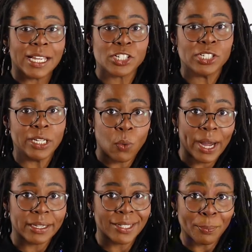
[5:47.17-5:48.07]
actually
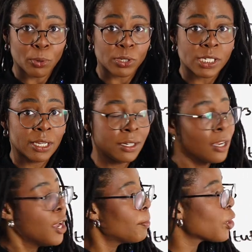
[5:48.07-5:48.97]
quite important
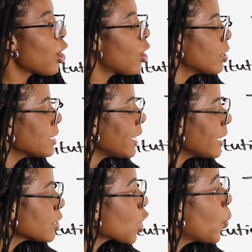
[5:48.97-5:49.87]
because
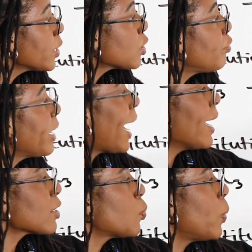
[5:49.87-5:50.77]
it's going to
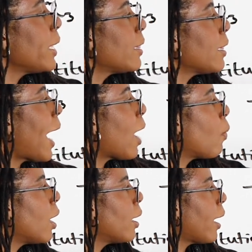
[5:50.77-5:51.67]
react with
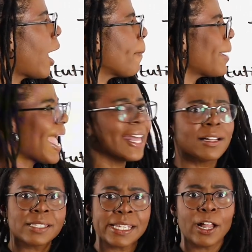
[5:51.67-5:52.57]
our
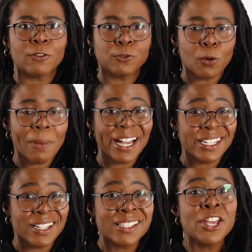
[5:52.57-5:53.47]
AlCl4
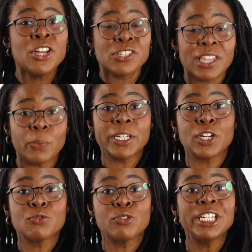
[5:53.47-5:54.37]
minus so that we
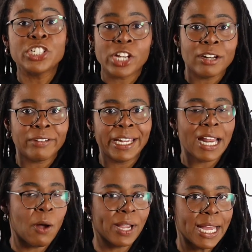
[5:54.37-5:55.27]
can regenerate
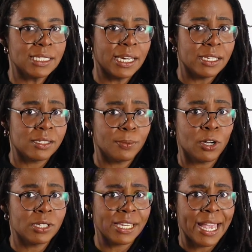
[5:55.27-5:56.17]
our catalyst.
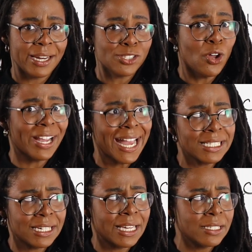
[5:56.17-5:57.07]
Because again, it's not a
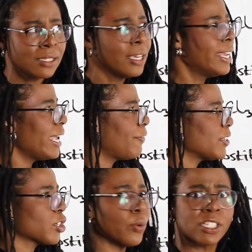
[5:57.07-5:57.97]
catalyst if
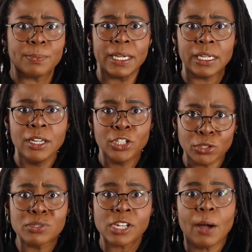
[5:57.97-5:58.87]
it's going to be
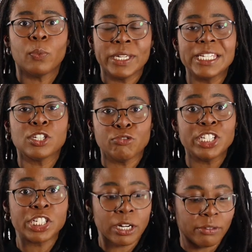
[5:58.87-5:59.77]
used up. We need to
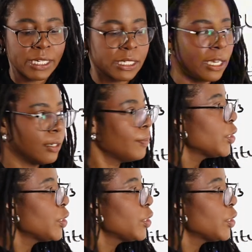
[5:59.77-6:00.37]
regenerate it.